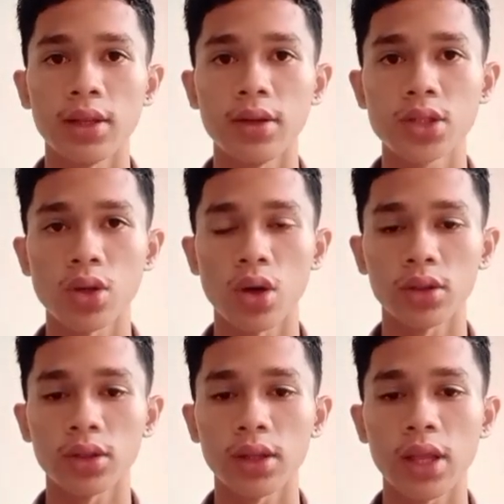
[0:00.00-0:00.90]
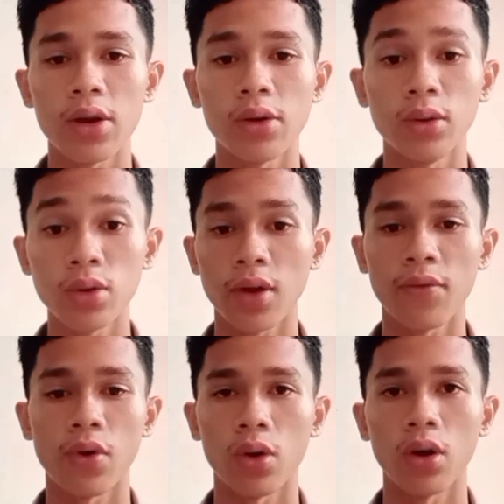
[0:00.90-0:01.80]
result that you're looking
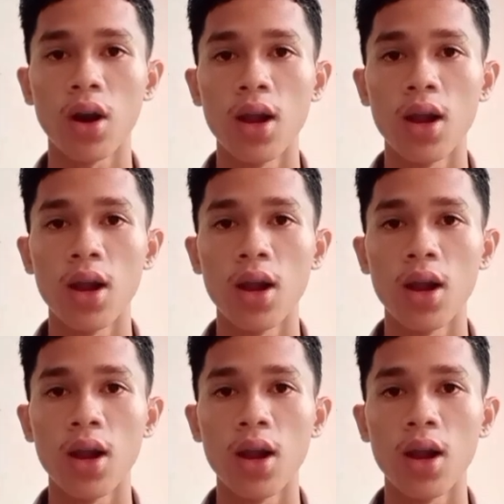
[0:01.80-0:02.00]
for